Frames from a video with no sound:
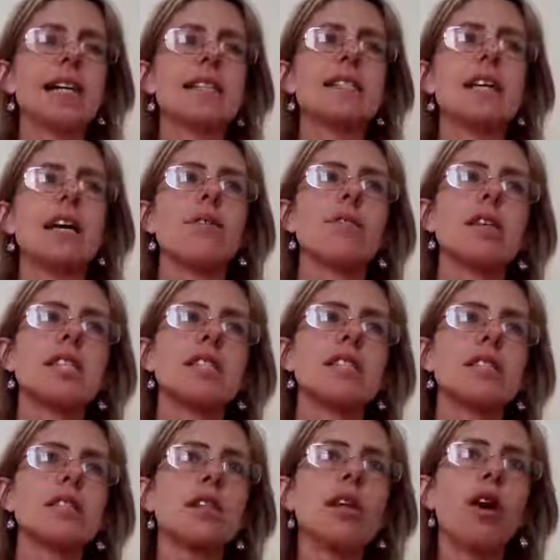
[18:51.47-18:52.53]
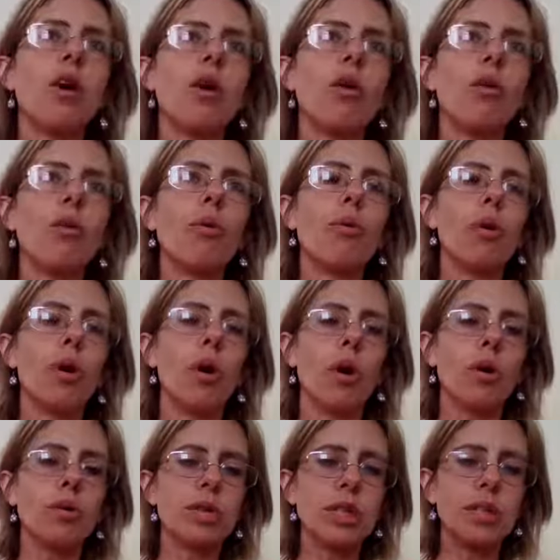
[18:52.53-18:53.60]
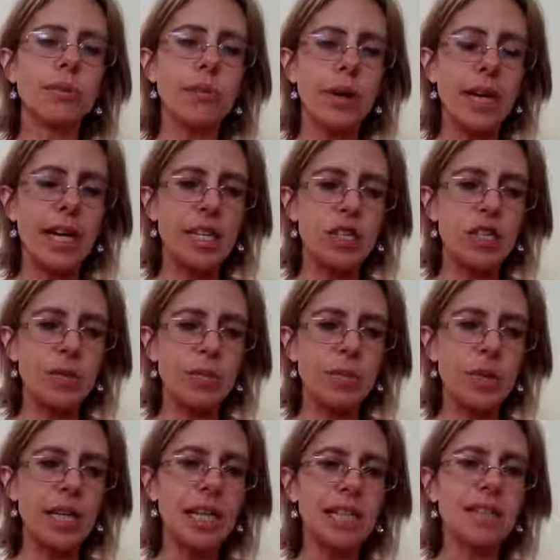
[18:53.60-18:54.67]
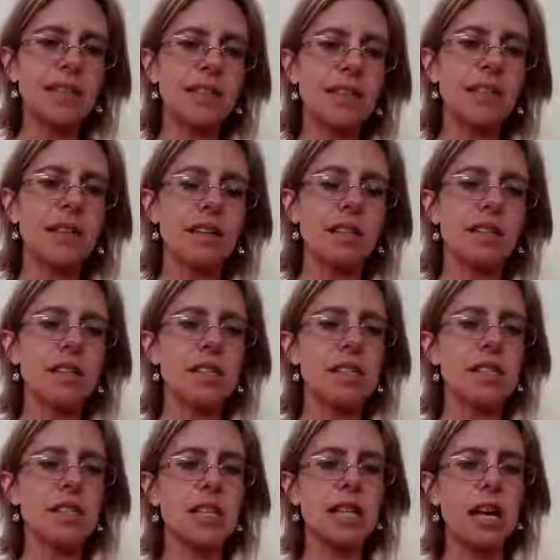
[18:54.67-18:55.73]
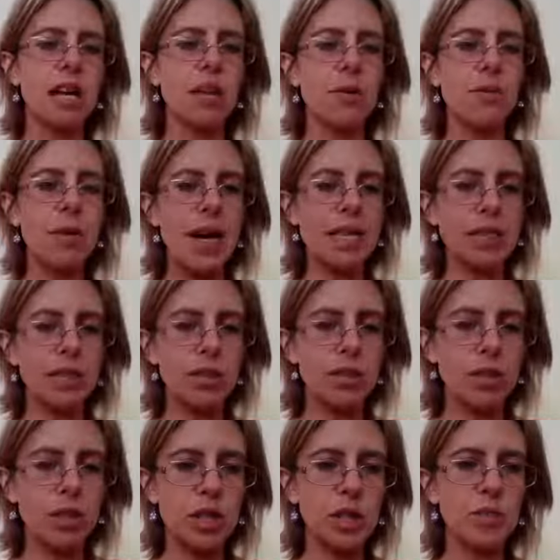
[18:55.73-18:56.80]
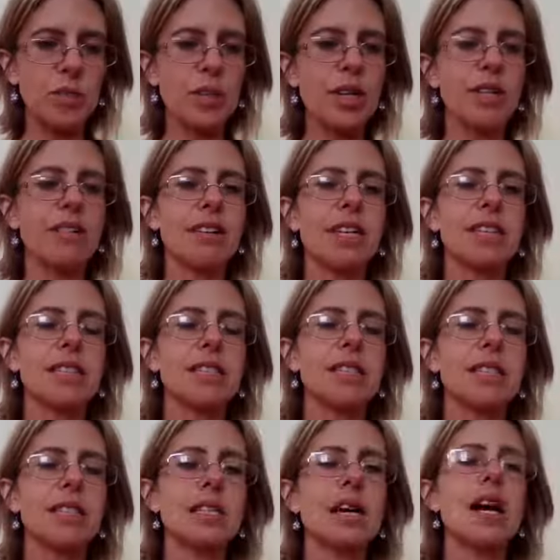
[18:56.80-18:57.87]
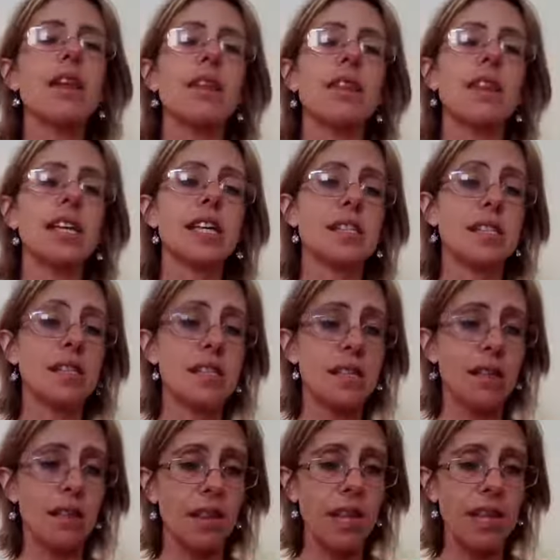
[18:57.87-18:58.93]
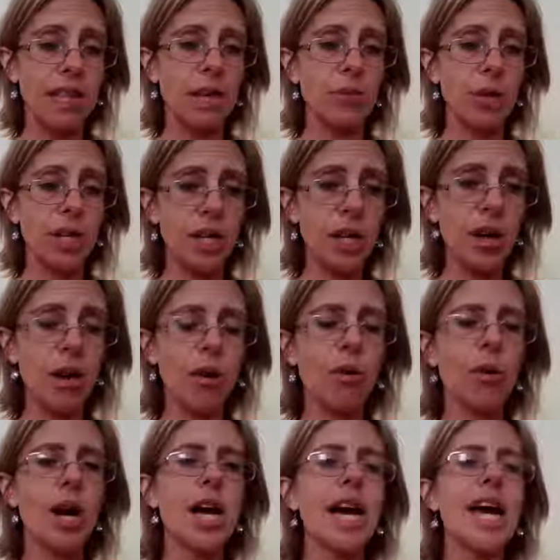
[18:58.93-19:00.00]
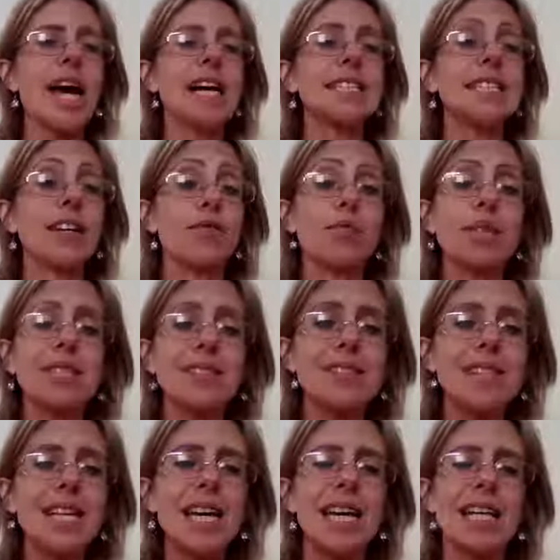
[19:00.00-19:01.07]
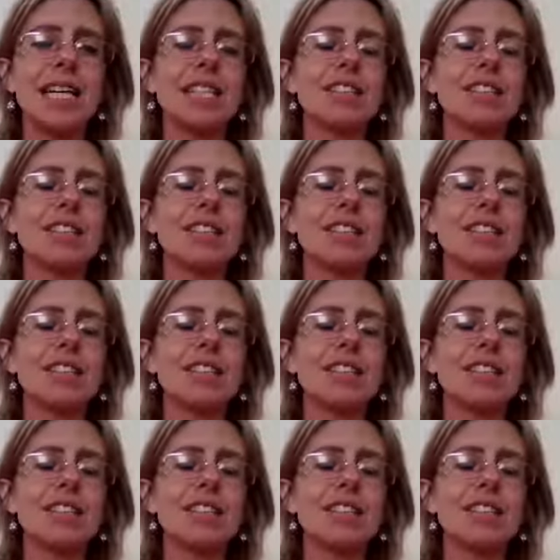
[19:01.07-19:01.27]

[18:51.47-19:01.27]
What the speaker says: Same as a slow loading page speed. This is another bad user experience. This is something that we know, and they've been saying